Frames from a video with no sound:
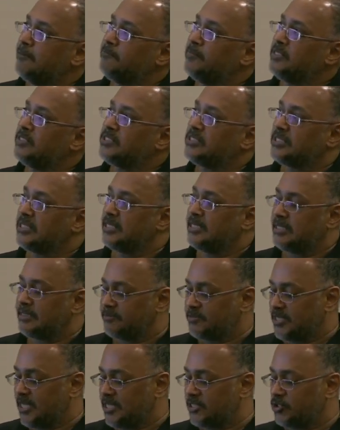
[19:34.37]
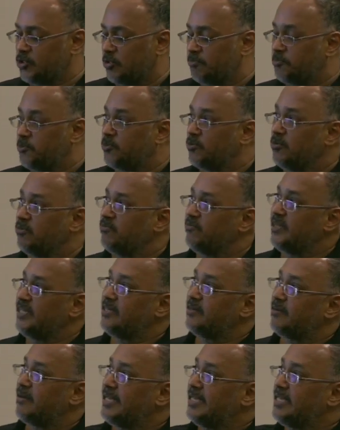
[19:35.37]
It's a TaskTop tool
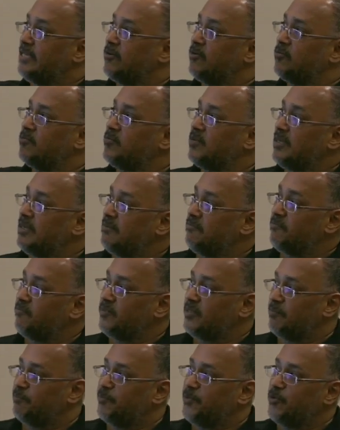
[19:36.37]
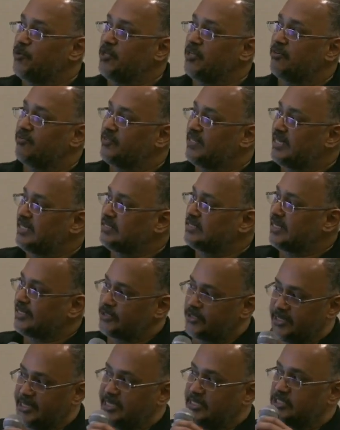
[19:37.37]
where, the beauty of that is
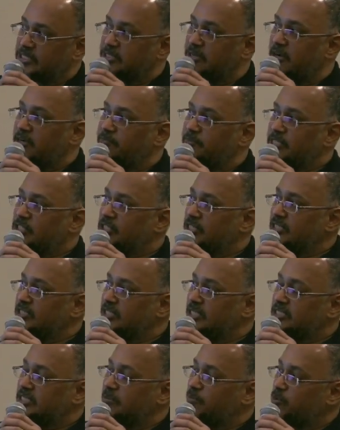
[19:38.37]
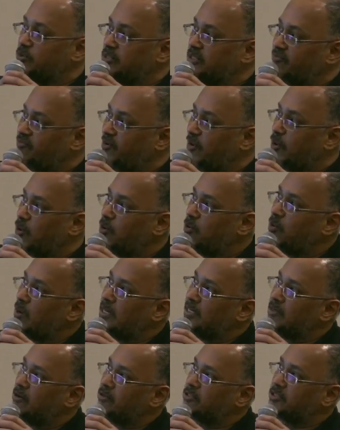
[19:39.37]
actually it's not measuring just about the flow,
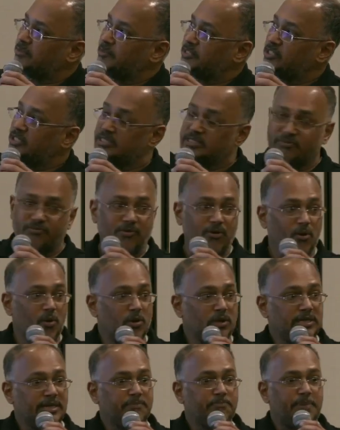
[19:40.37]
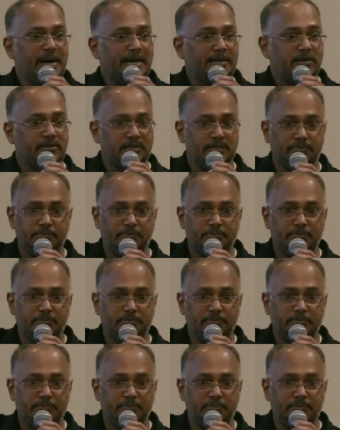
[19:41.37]
and also measuring the flow and impact on the